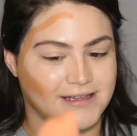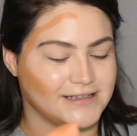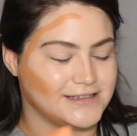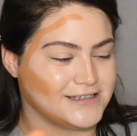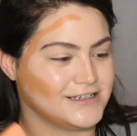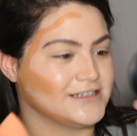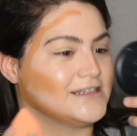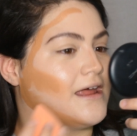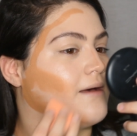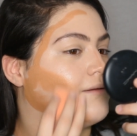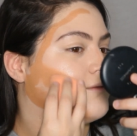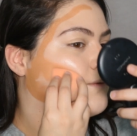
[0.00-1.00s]
That's just
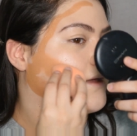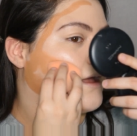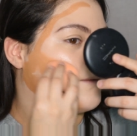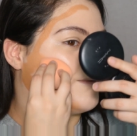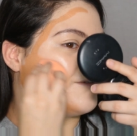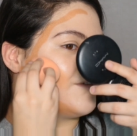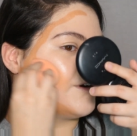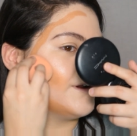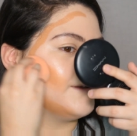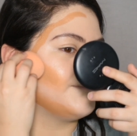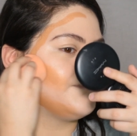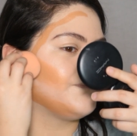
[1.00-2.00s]
not the way I prefer
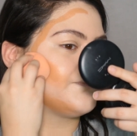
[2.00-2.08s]
it,